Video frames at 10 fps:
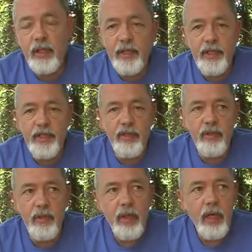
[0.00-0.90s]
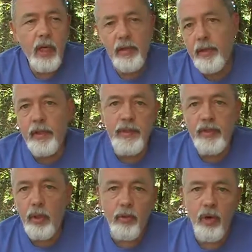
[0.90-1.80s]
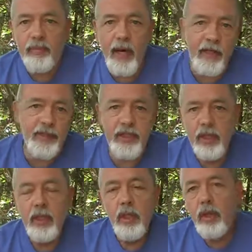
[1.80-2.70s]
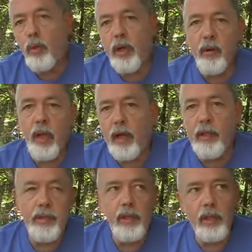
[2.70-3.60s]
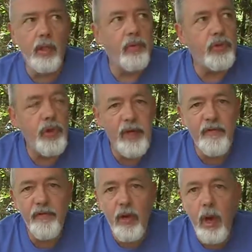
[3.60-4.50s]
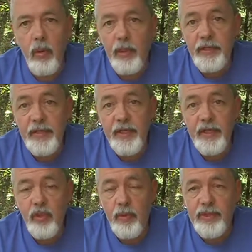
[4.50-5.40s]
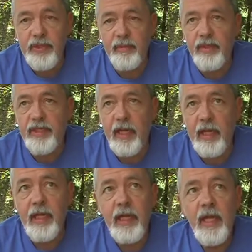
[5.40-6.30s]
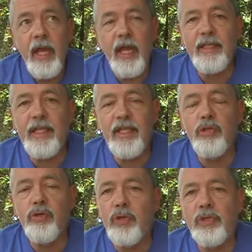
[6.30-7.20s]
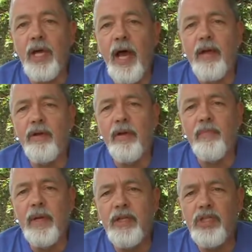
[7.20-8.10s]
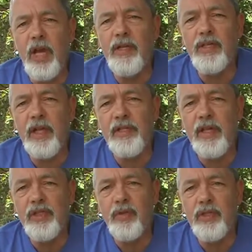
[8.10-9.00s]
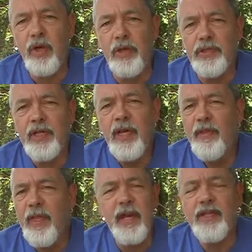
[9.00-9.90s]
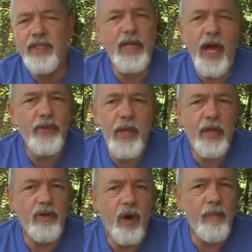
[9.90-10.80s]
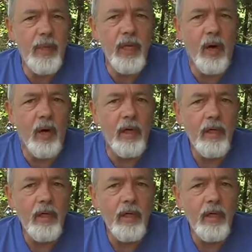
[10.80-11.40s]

to lead to these little robots going around, trying to figure out what the teacher wants them to say. And teachers are tired of being judged on test results. That is not the end-all be-all.